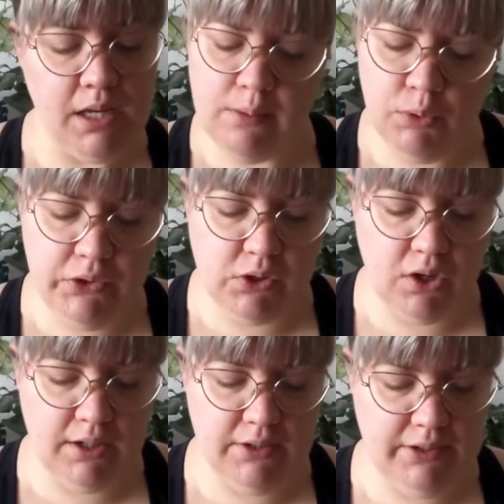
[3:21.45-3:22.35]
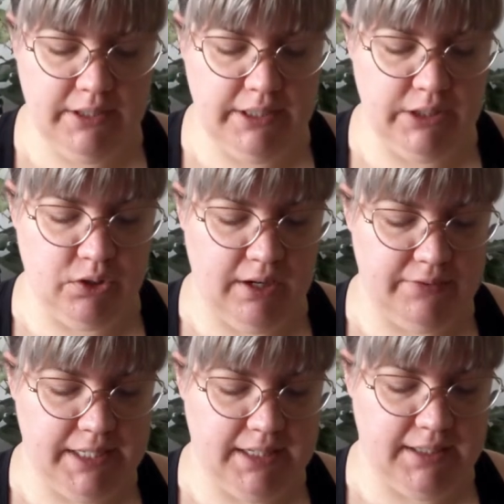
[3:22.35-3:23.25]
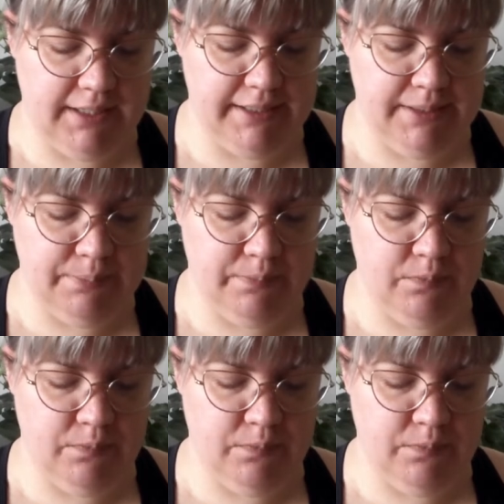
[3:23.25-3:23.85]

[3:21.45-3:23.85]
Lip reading: I bought the Crafty class